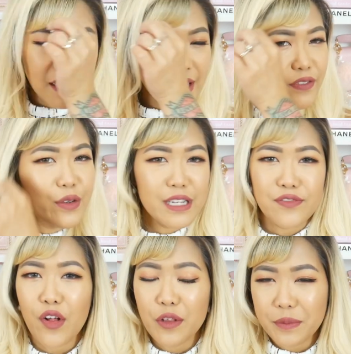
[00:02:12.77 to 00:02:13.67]
If you guys
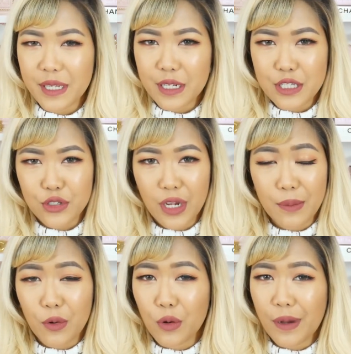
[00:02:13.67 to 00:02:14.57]
follow me on
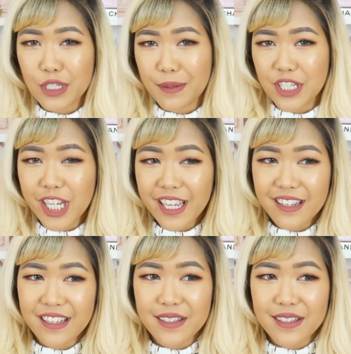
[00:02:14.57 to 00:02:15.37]
Instagram or watch my channel,